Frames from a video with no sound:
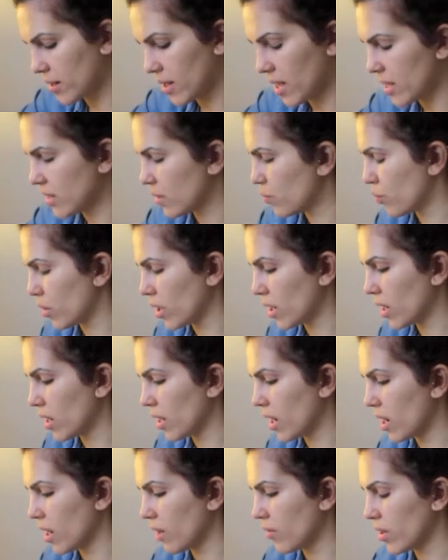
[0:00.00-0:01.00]
It's brilliant,
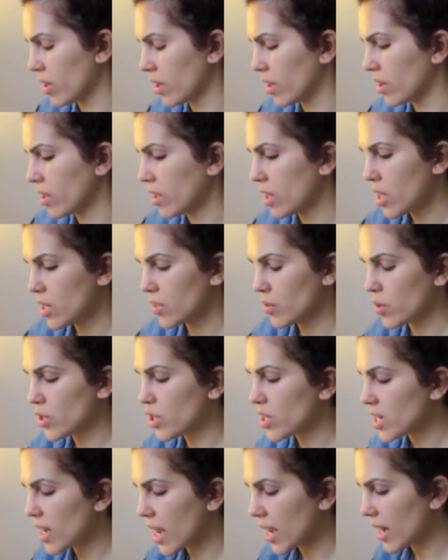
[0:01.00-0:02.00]
I love it. So I
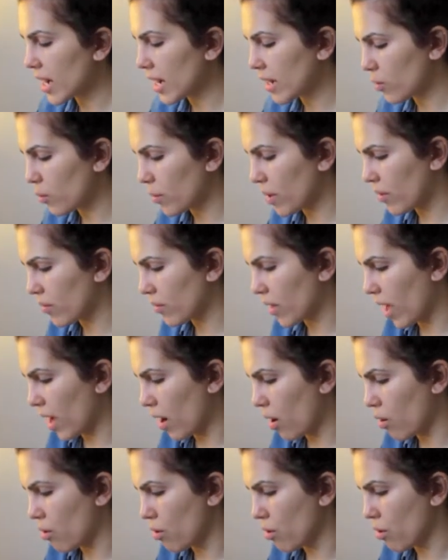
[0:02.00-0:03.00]
just take a little bit of
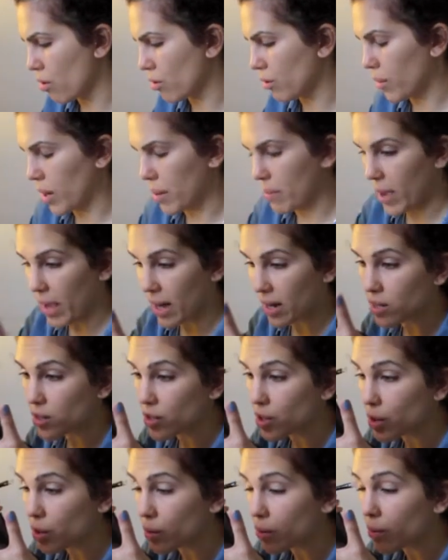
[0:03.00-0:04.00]
that on my MAC
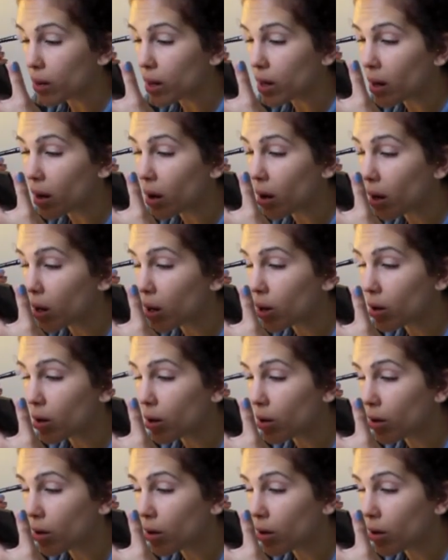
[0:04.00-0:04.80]
239.